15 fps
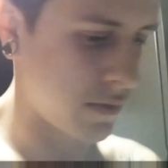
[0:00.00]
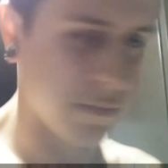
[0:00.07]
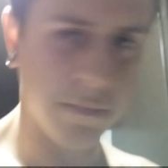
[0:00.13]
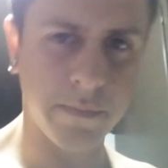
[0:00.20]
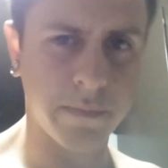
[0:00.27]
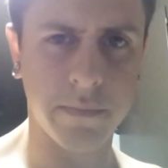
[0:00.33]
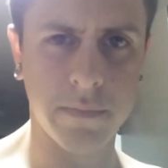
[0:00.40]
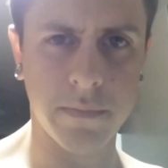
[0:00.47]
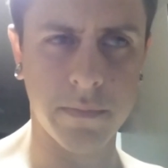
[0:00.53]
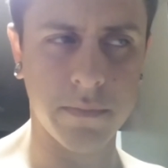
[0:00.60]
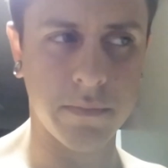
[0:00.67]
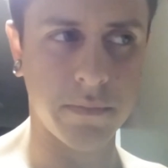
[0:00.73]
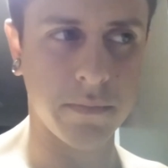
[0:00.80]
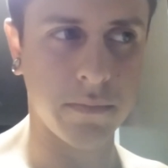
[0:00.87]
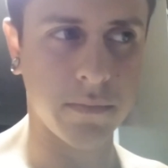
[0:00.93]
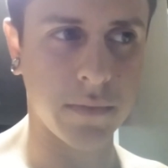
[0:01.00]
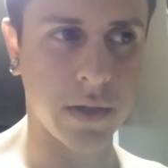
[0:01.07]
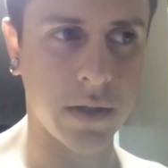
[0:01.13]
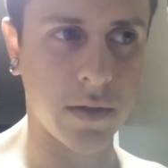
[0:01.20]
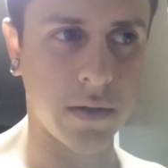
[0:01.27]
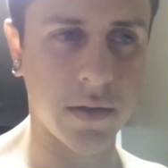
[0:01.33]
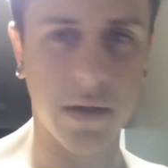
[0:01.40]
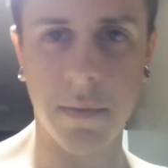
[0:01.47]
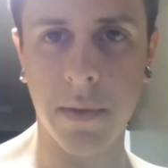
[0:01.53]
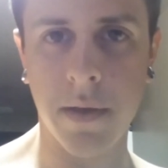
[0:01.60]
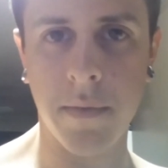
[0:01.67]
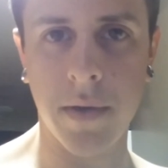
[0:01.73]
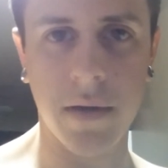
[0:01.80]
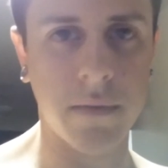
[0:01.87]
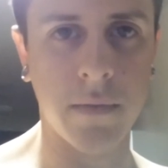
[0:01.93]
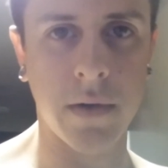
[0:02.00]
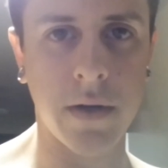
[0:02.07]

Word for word: or uh, cupcake pan,